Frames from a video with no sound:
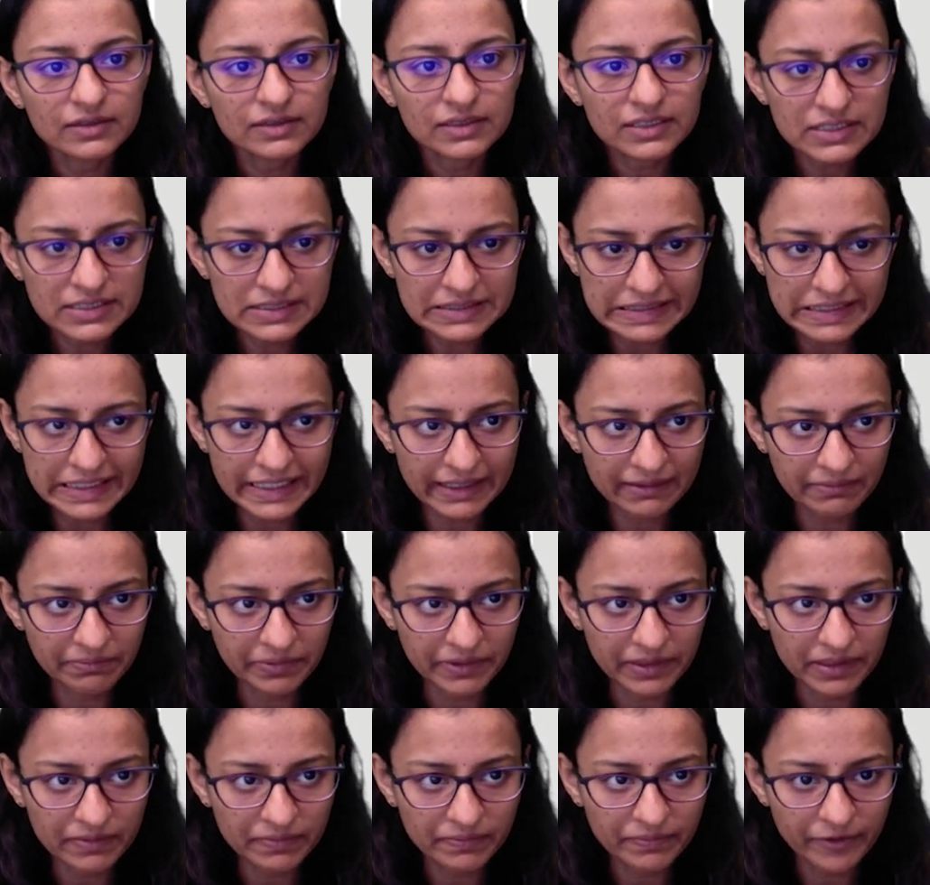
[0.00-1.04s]
this
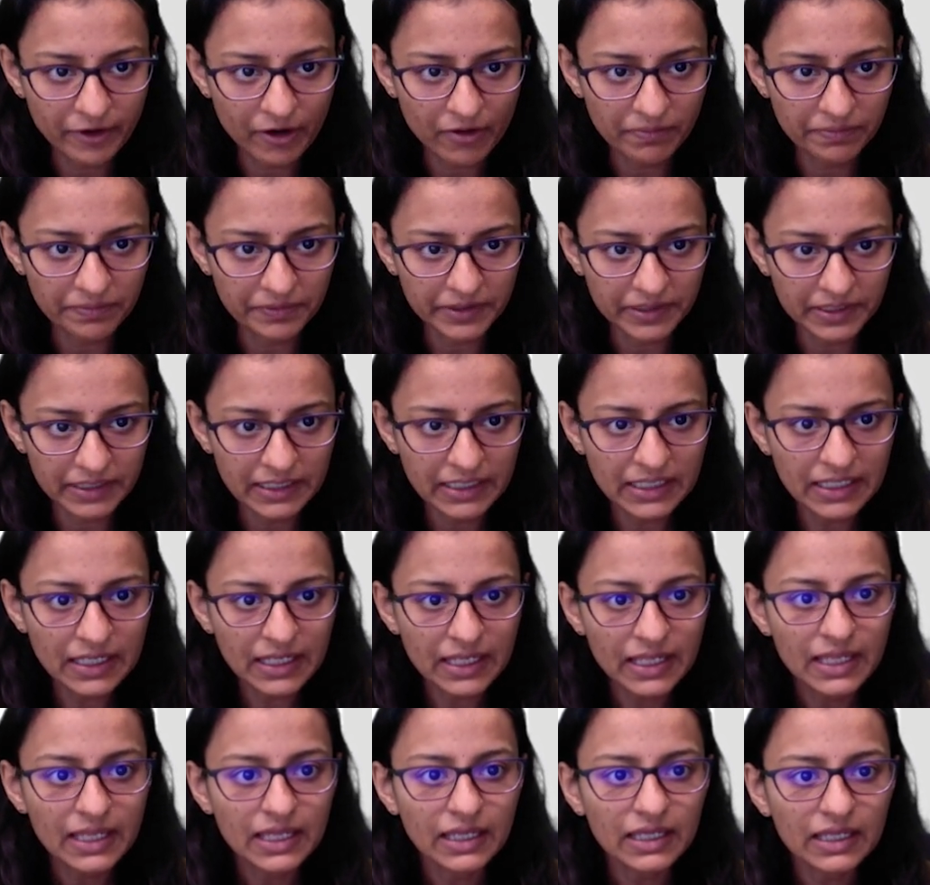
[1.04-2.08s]
label property,
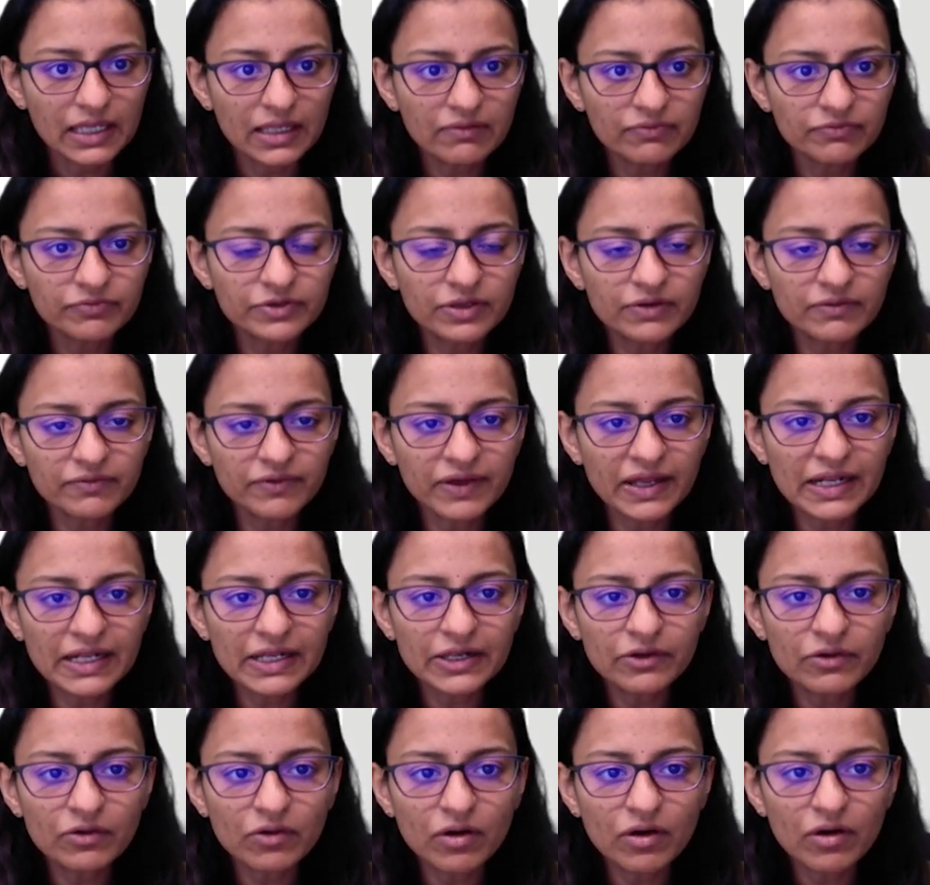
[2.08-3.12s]
if the value